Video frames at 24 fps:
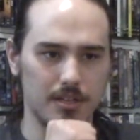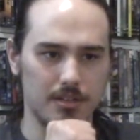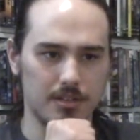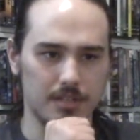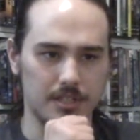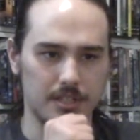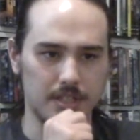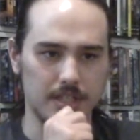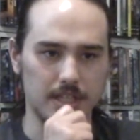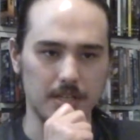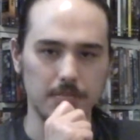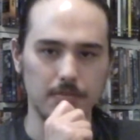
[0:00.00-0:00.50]

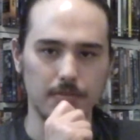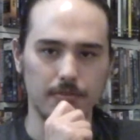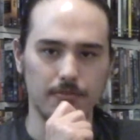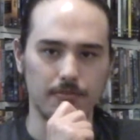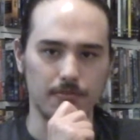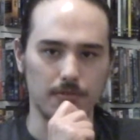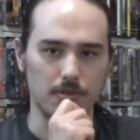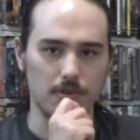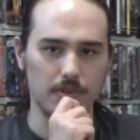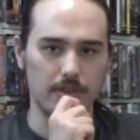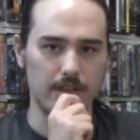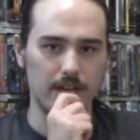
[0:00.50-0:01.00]
the scene
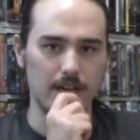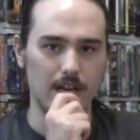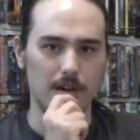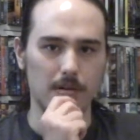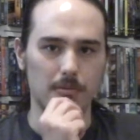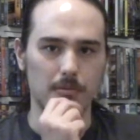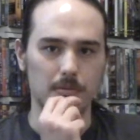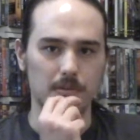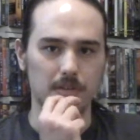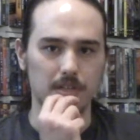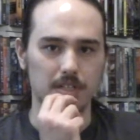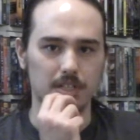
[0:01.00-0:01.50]
before
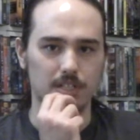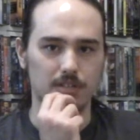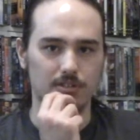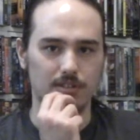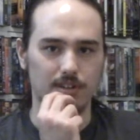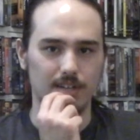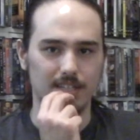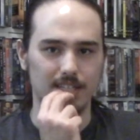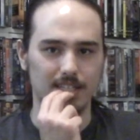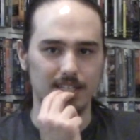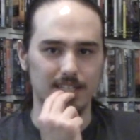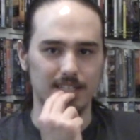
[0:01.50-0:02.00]
that where he
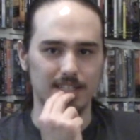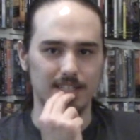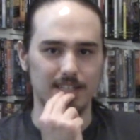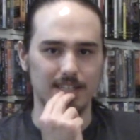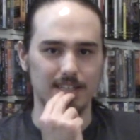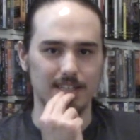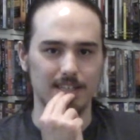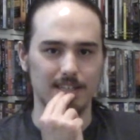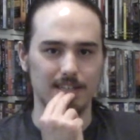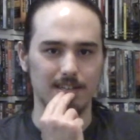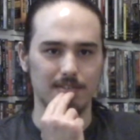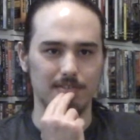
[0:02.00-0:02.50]
tries to
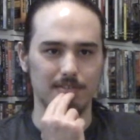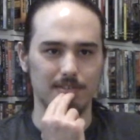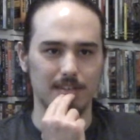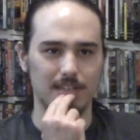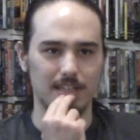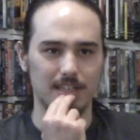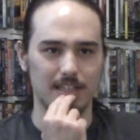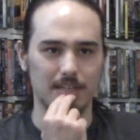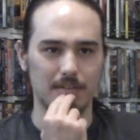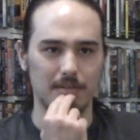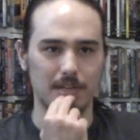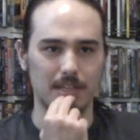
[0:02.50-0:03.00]
give, like,
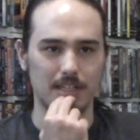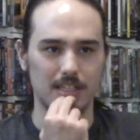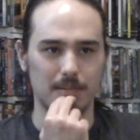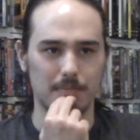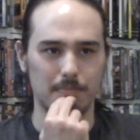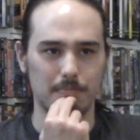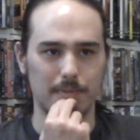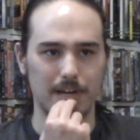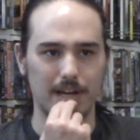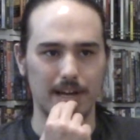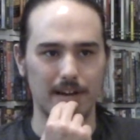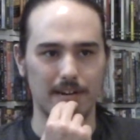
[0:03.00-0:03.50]
it's a
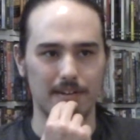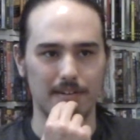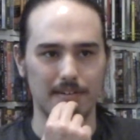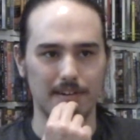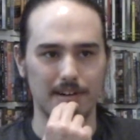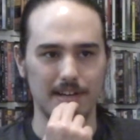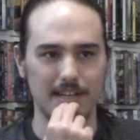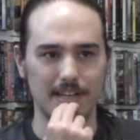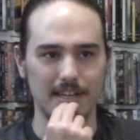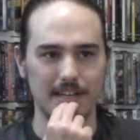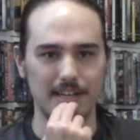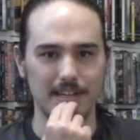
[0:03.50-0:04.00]

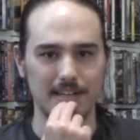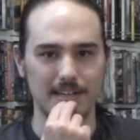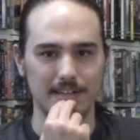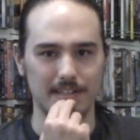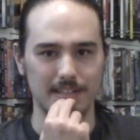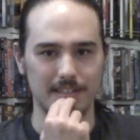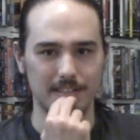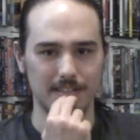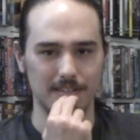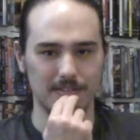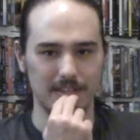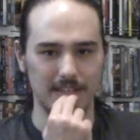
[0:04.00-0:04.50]
parody
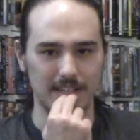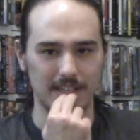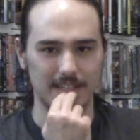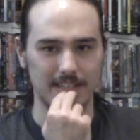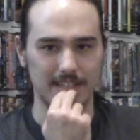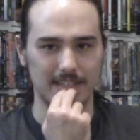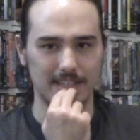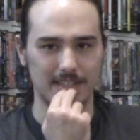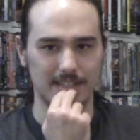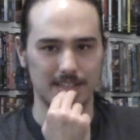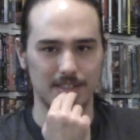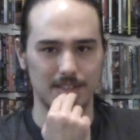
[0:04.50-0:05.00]
of, I
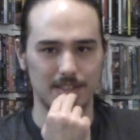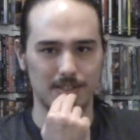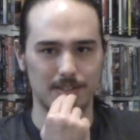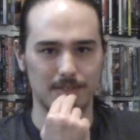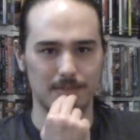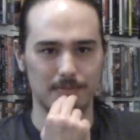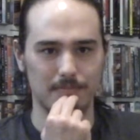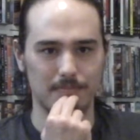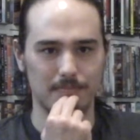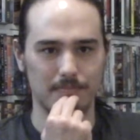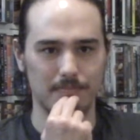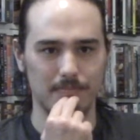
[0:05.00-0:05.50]

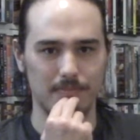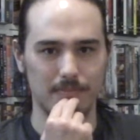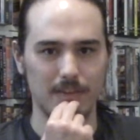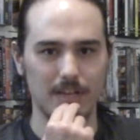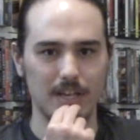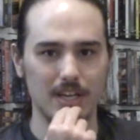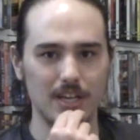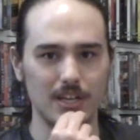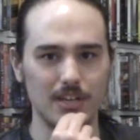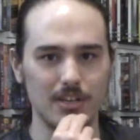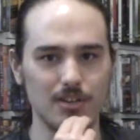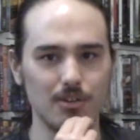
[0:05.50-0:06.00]
guess,
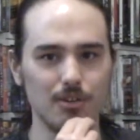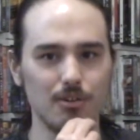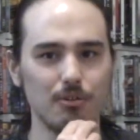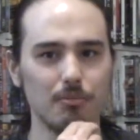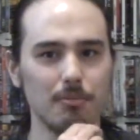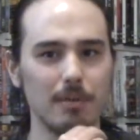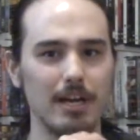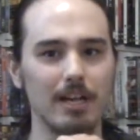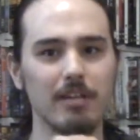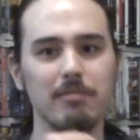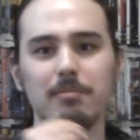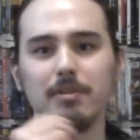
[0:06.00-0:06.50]
"You
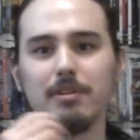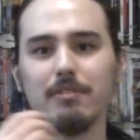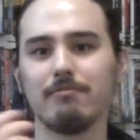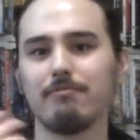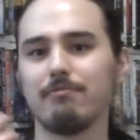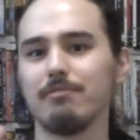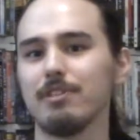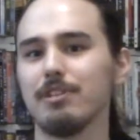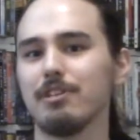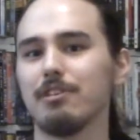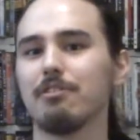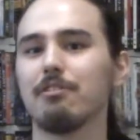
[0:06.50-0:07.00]
make me
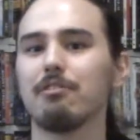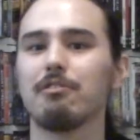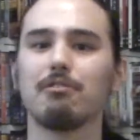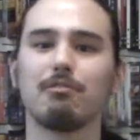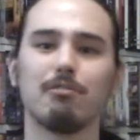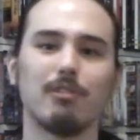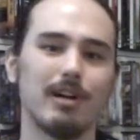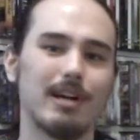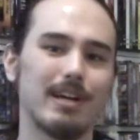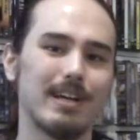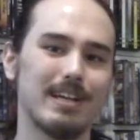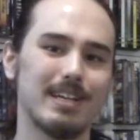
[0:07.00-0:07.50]
feel
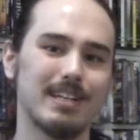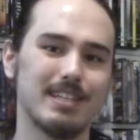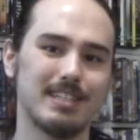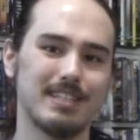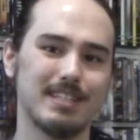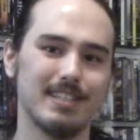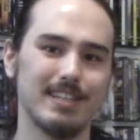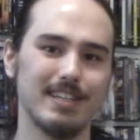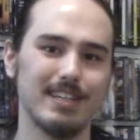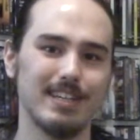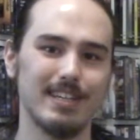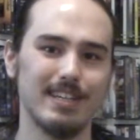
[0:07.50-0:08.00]

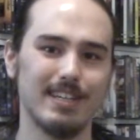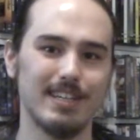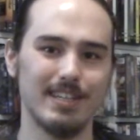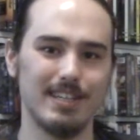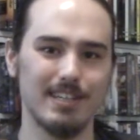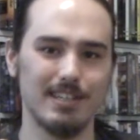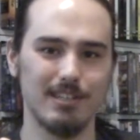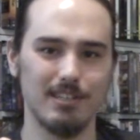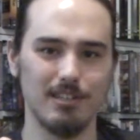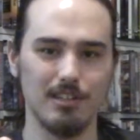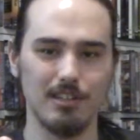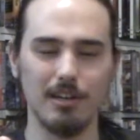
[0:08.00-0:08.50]
great.
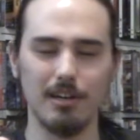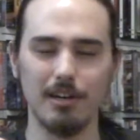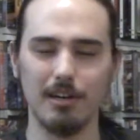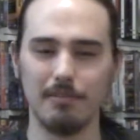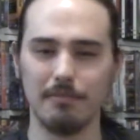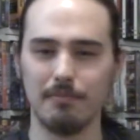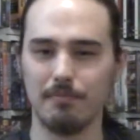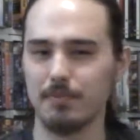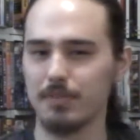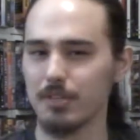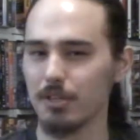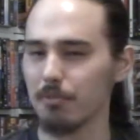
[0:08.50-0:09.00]
Yeah,
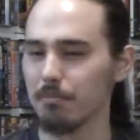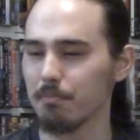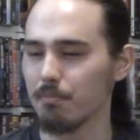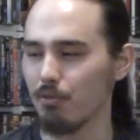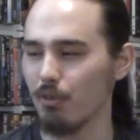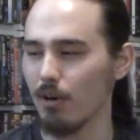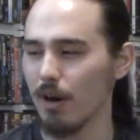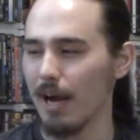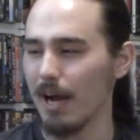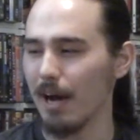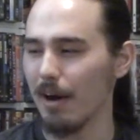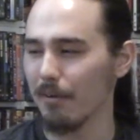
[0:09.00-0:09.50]
I'm so
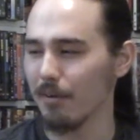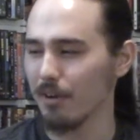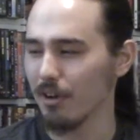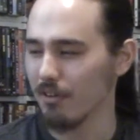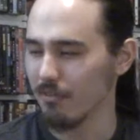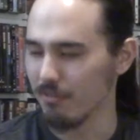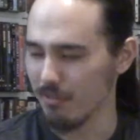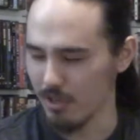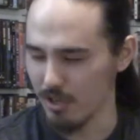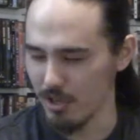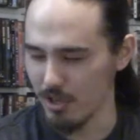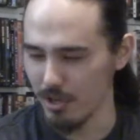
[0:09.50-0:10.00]
proud
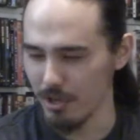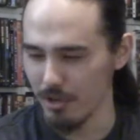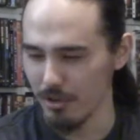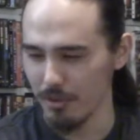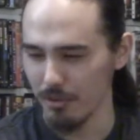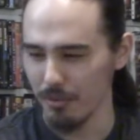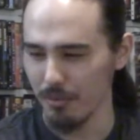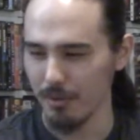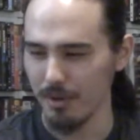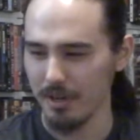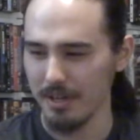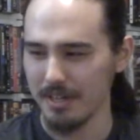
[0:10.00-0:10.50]
of
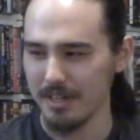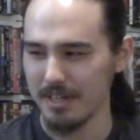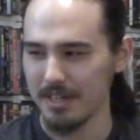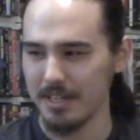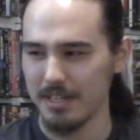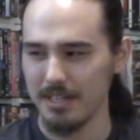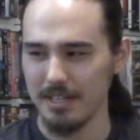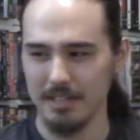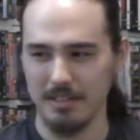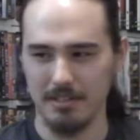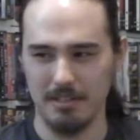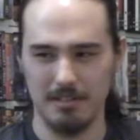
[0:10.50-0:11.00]
you."
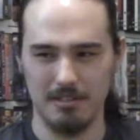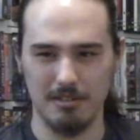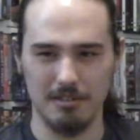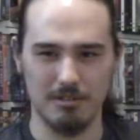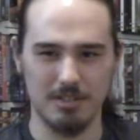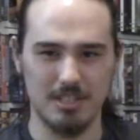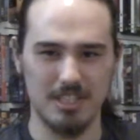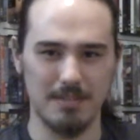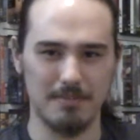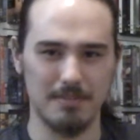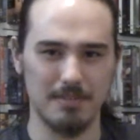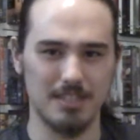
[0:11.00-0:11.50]

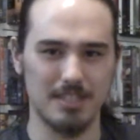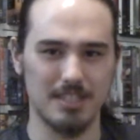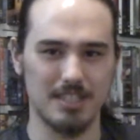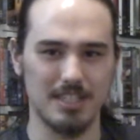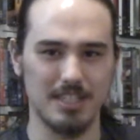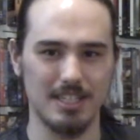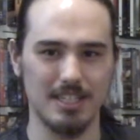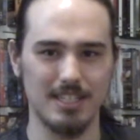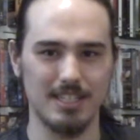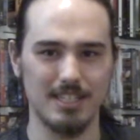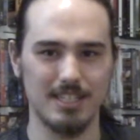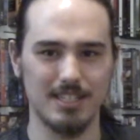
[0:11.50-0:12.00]
Those type of
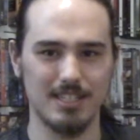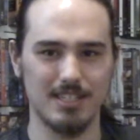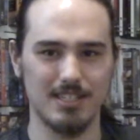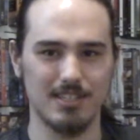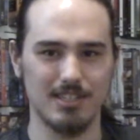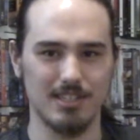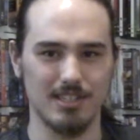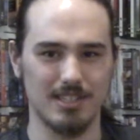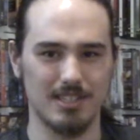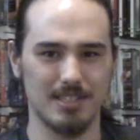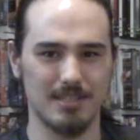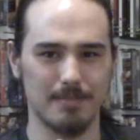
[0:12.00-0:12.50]
scenes,
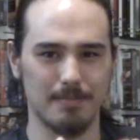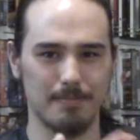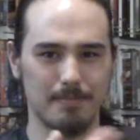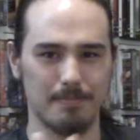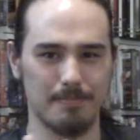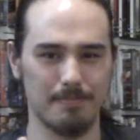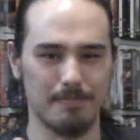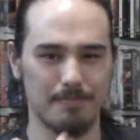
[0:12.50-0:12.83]
just